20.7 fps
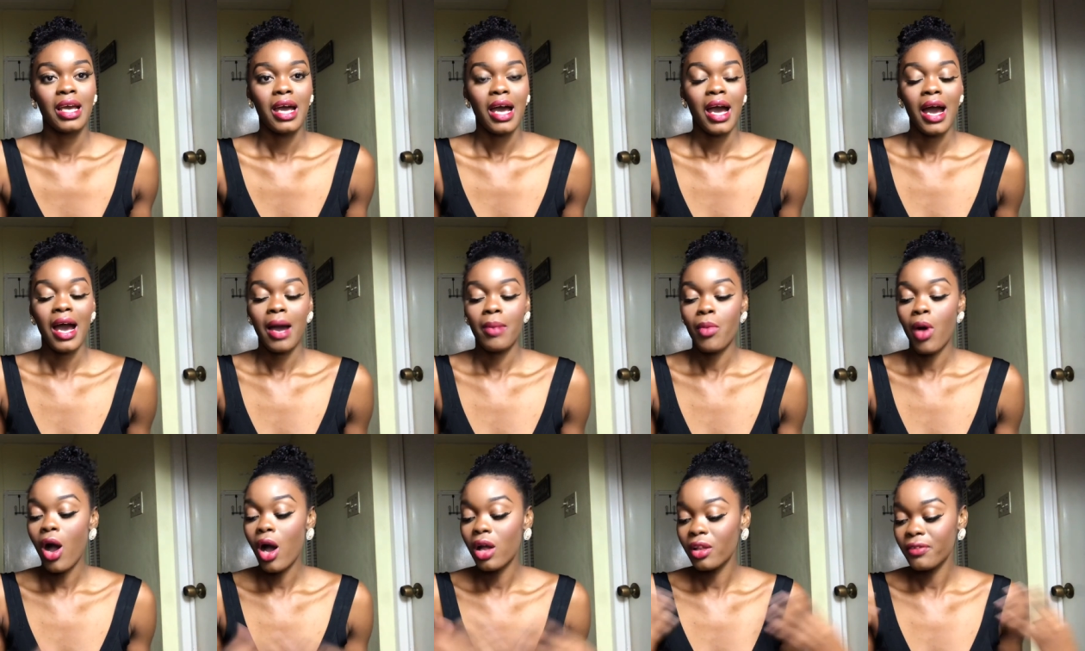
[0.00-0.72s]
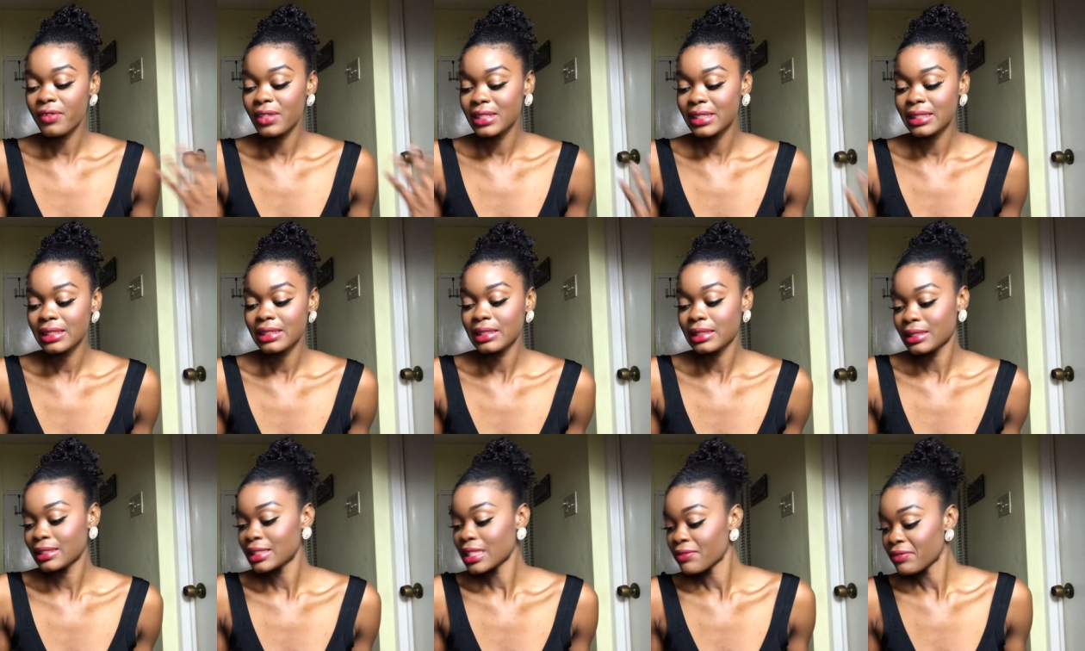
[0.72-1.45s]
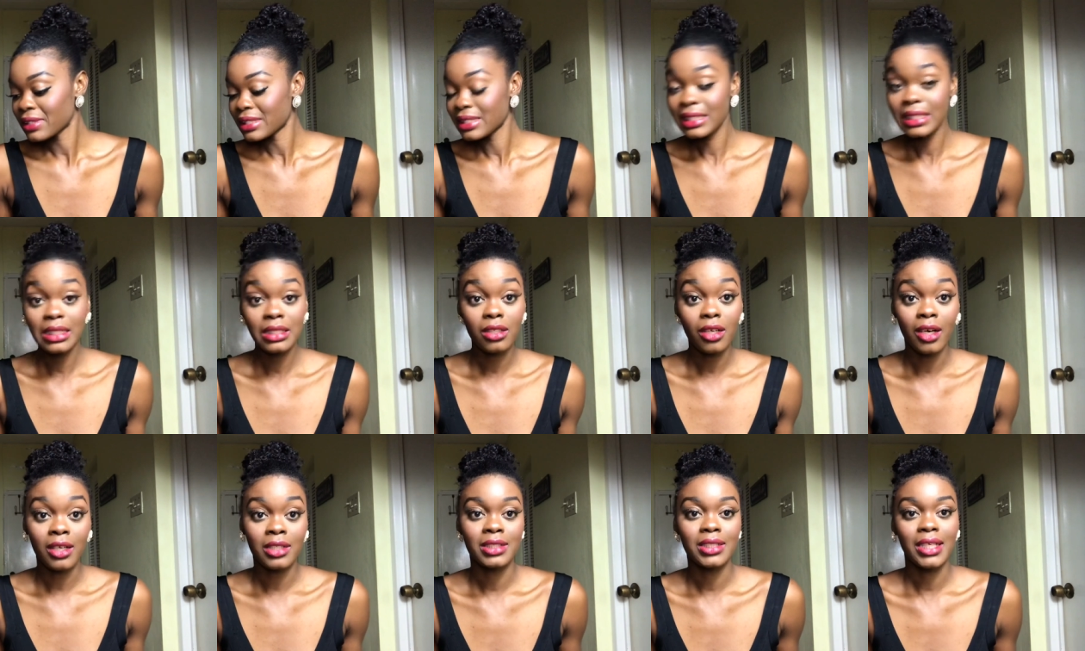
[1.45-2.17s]
um, all of the seventeen
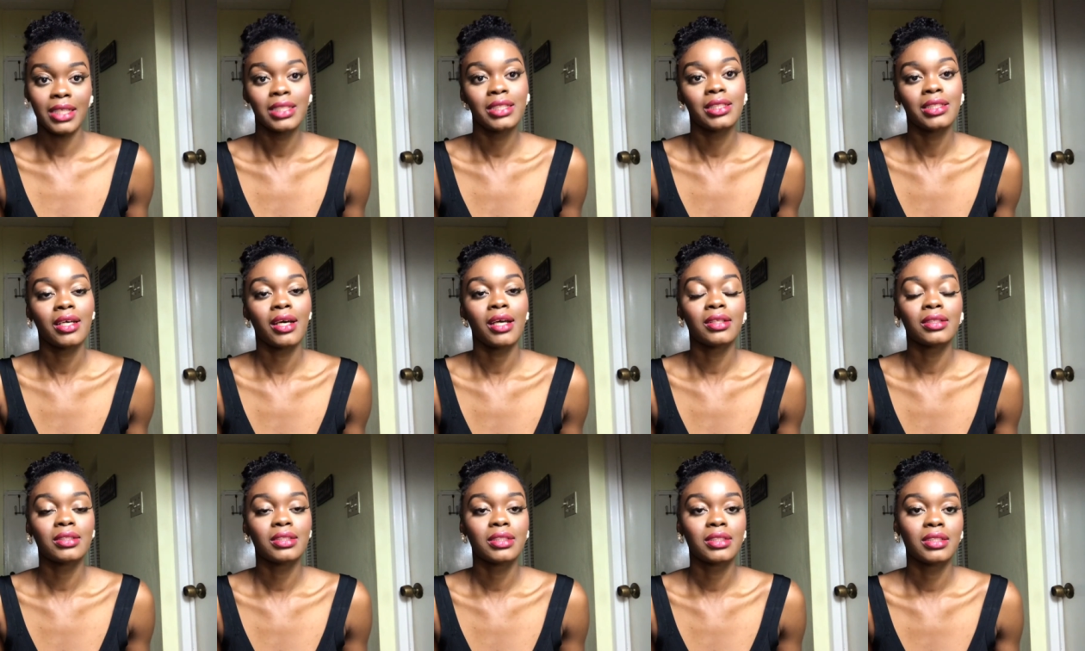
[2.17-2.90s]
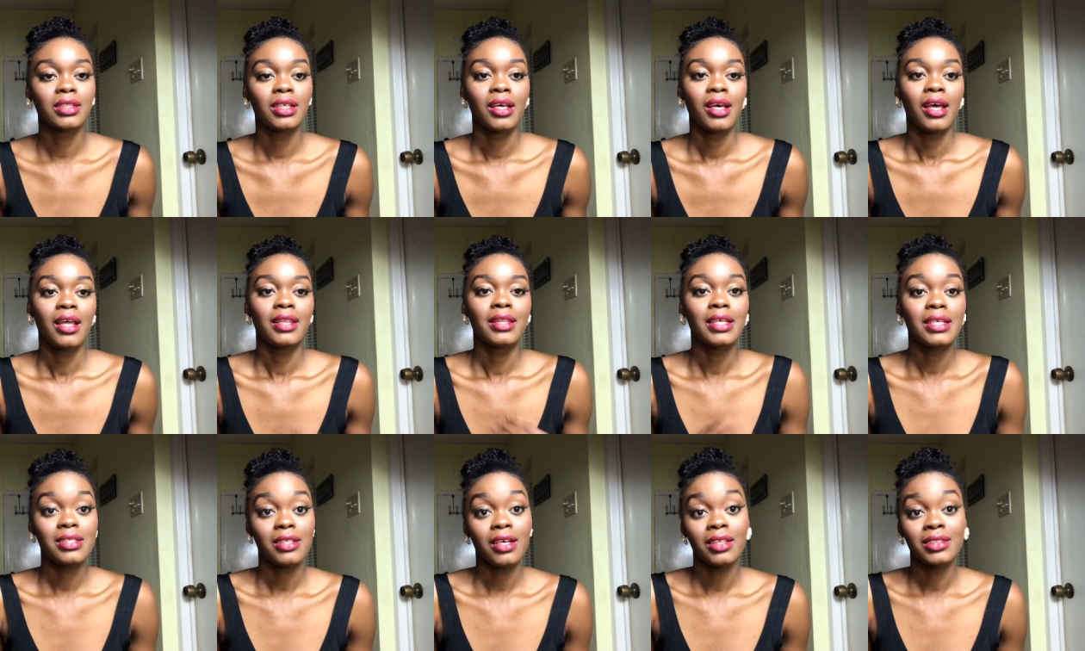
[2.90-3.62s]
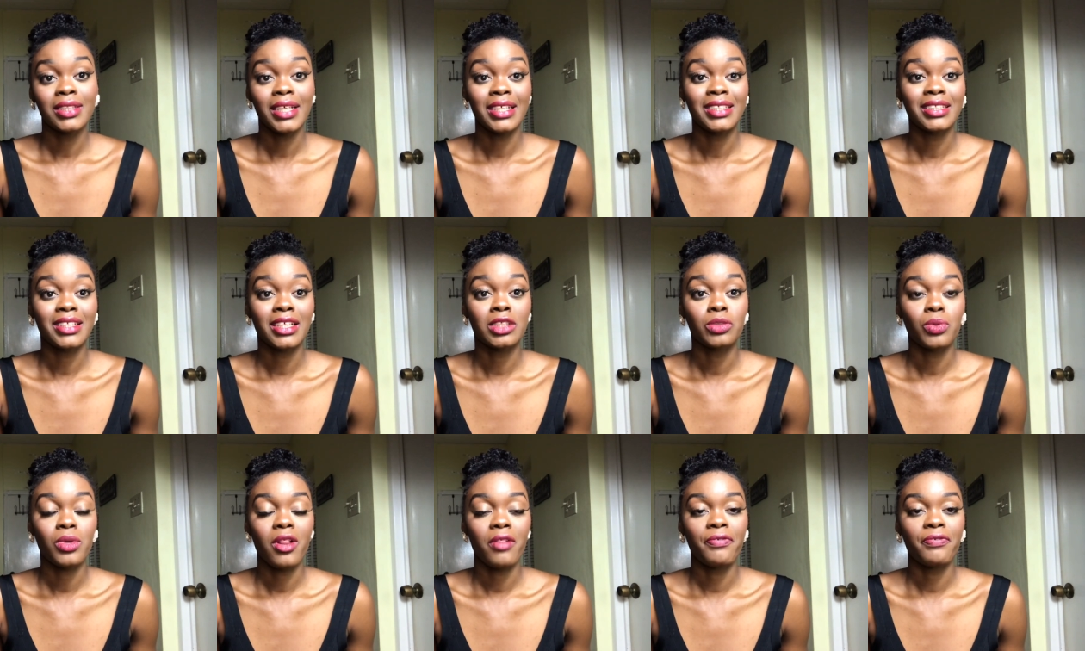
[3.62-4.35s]
contestants. These contestants
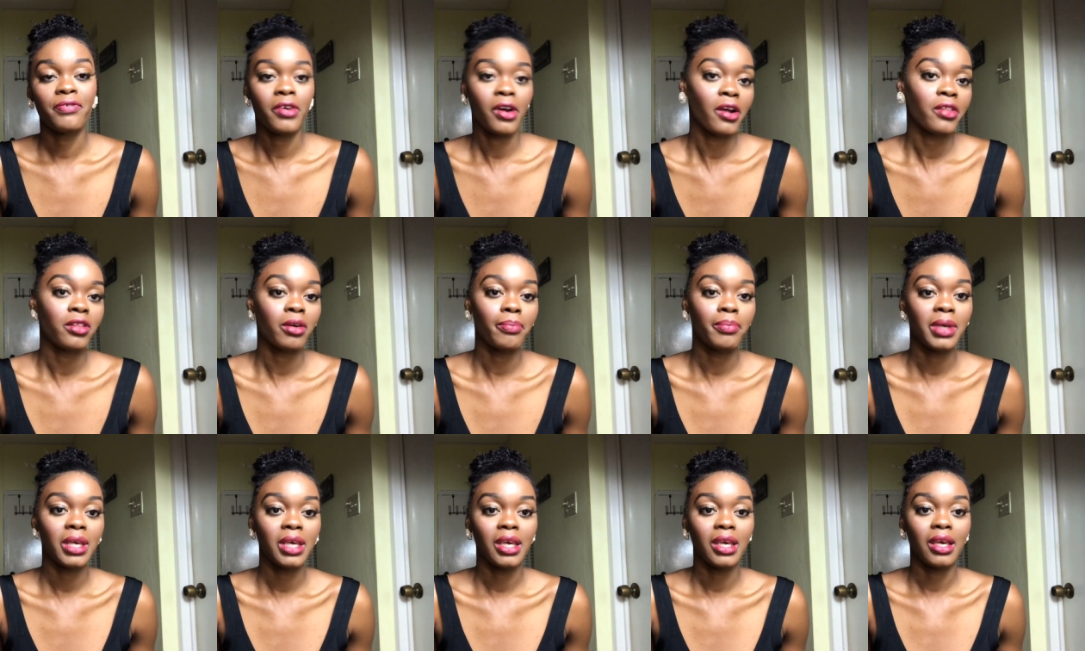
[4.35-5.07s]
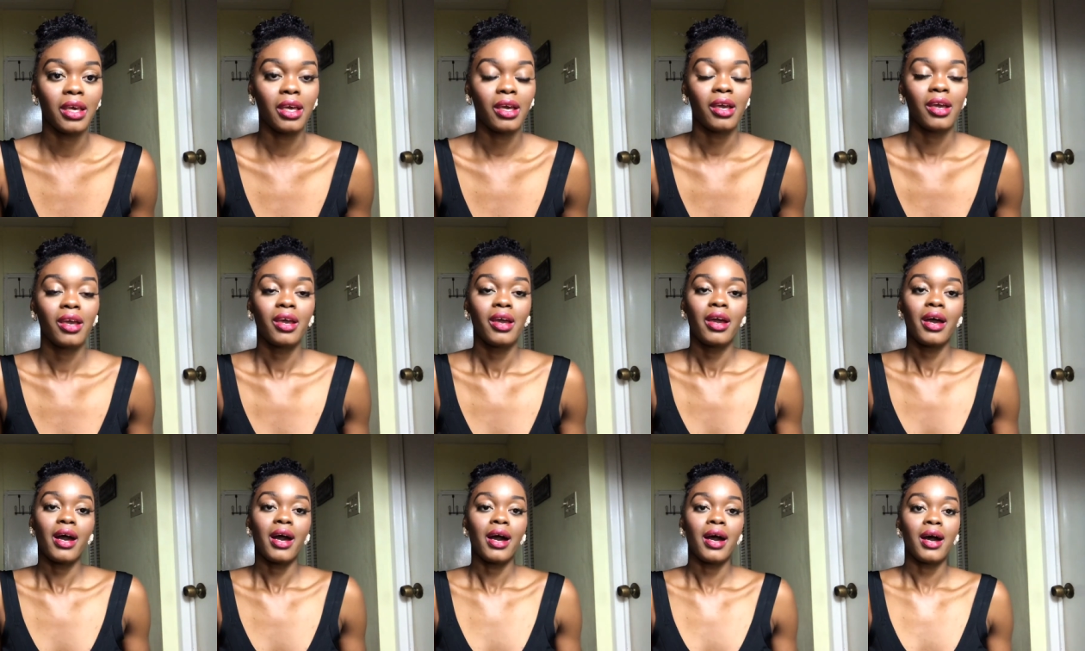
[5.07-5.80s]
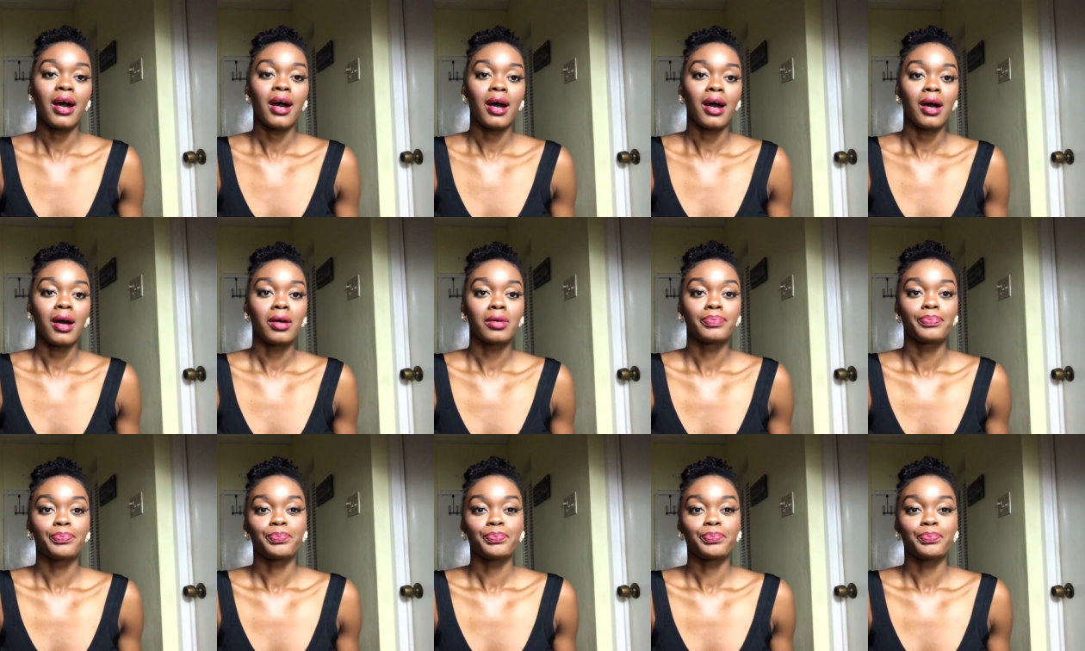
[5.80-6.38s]
will further be uh,